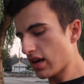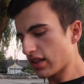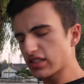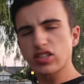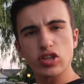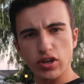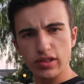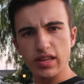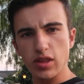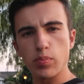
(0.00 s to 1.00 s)
this is
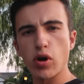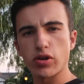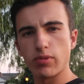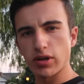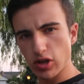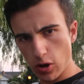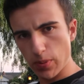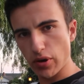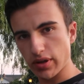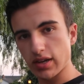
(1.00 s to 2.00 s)
currently the Pokemon Go
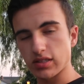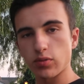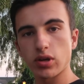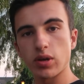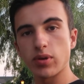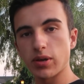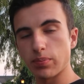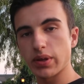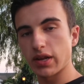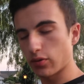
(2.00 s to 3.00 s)
Pokédex that we're going to be
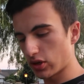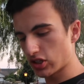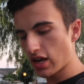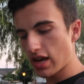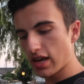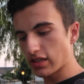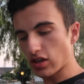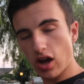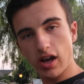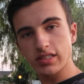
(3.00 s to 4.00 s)
completing, which is
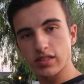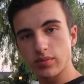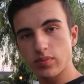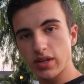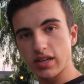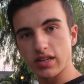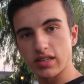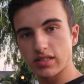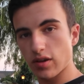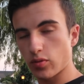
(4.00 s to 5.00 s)
awesome
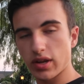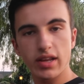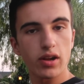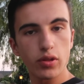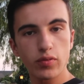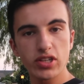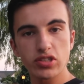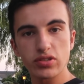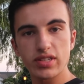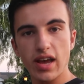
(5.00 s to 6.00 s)
because we're going to get all the
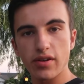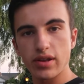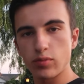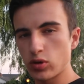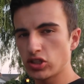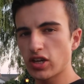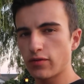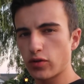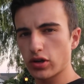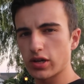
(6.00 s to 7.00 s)
regionals down, and when Gen
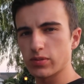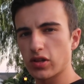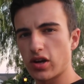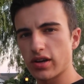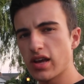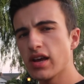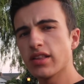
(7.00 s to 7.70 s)
4 comes along,